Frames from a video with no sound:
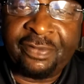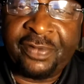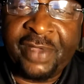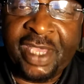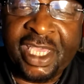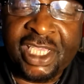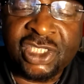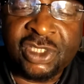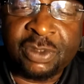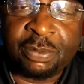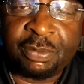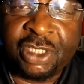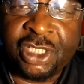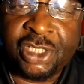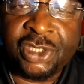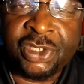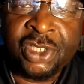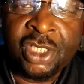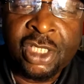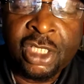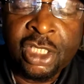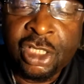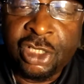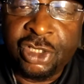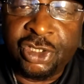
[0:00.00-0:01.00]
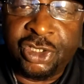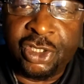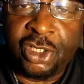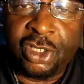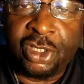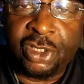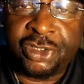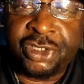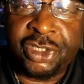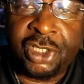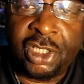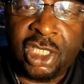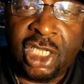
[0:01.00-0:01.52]
investments
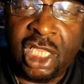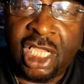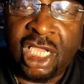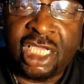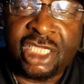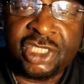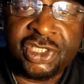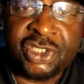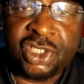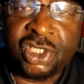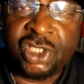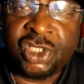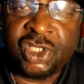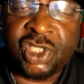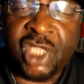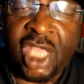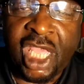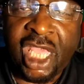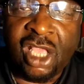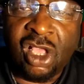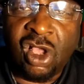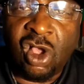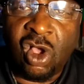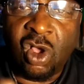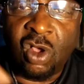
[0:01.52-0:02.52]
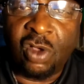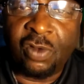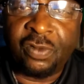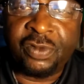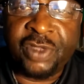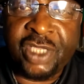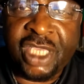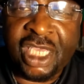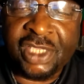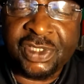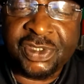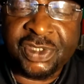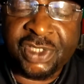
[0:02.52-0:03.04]
to launch this thing
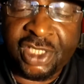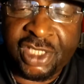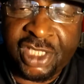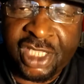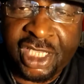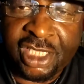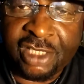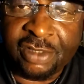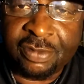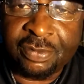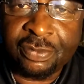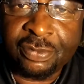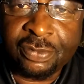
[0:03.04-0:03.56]
off yesterday.